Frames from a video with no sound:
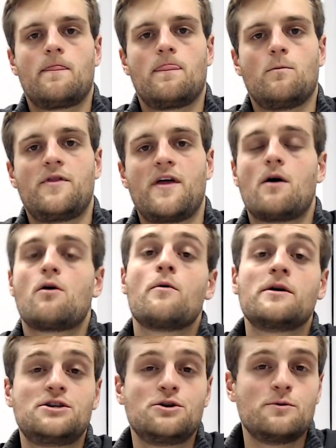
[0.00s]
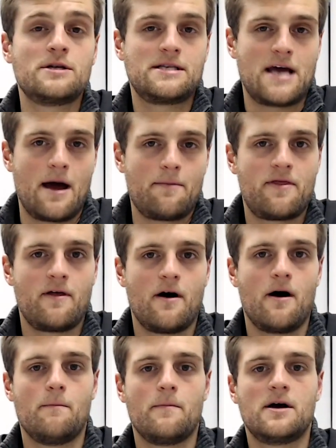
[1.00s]
without going too in depth,
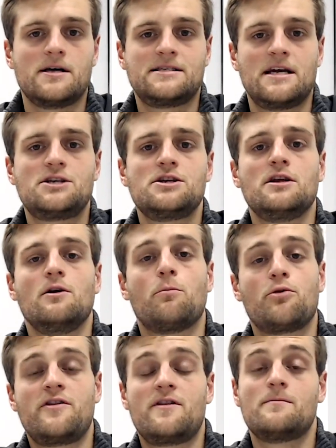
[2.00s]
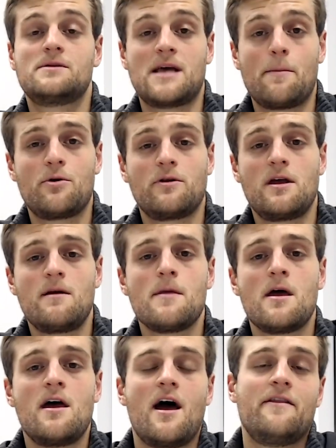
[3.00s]
um, essentially you'll print them separately,
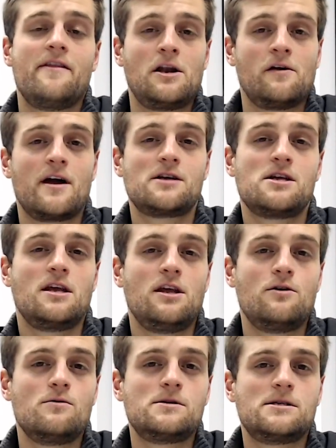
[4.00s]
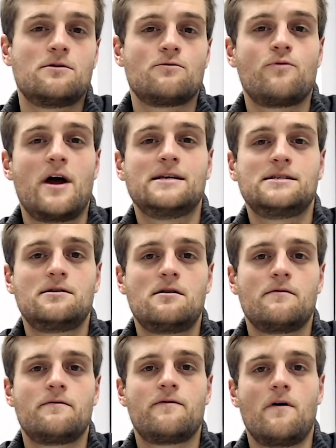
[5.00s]
and then you'll actually use the resin
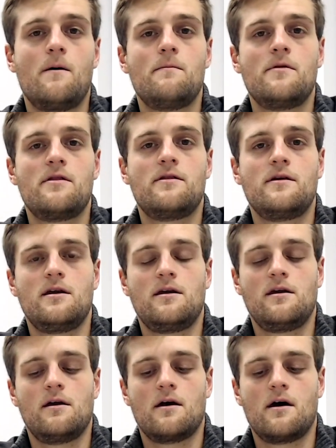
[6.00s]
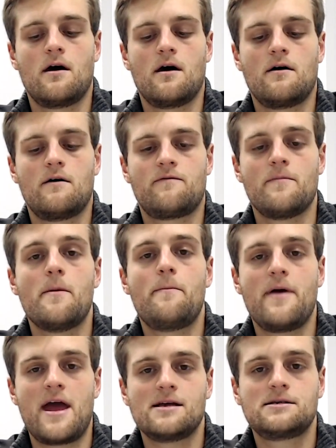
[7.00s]
from the uh, from the
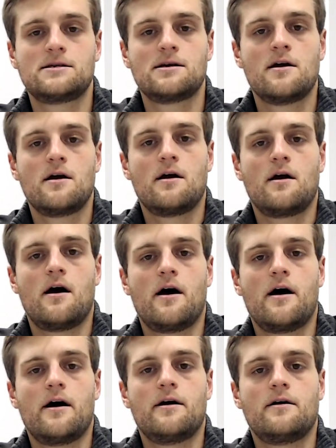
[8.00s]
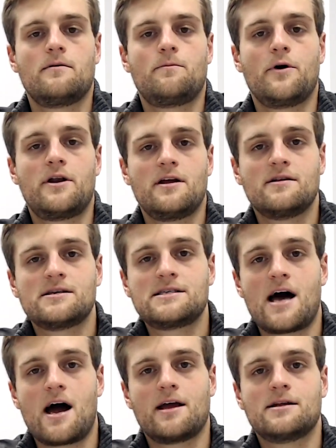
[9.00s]
base uh, put it in the
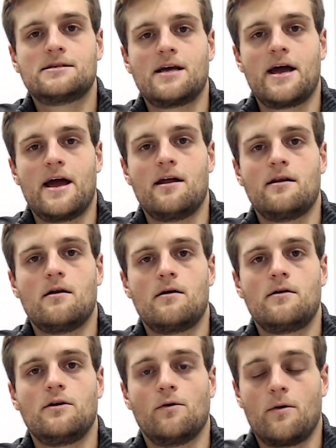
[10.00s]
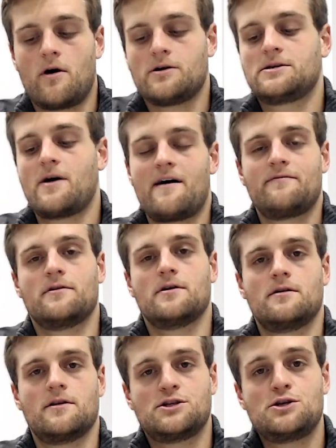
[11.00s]
sockets, and you'll also have the
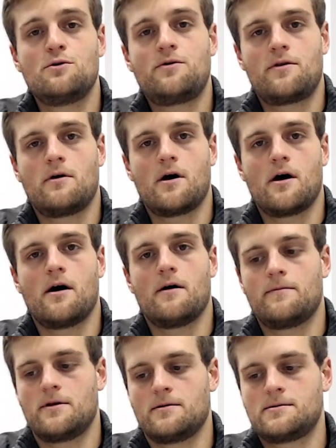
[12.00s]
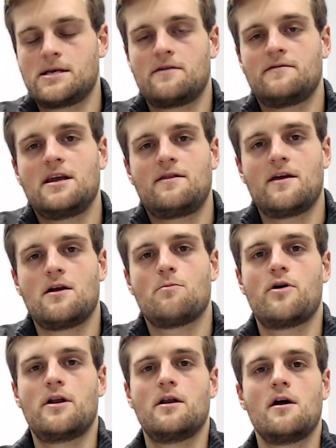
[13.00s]
the tooth, uh, the set of teeth that you
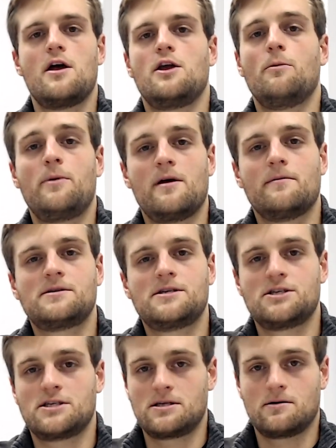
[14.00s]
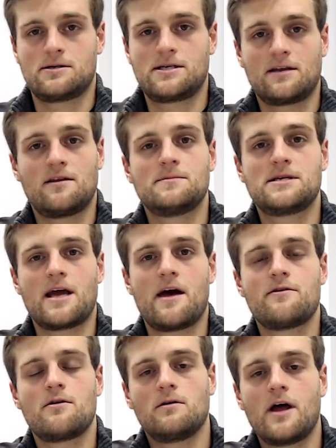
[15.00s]
printed. You'll be able to just stick them
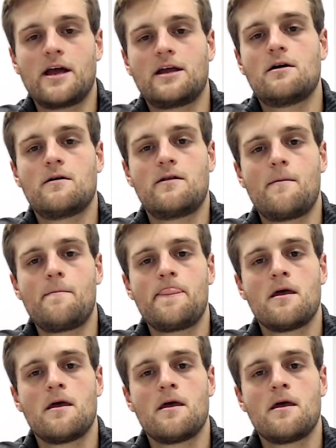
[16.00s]
together, light cure them,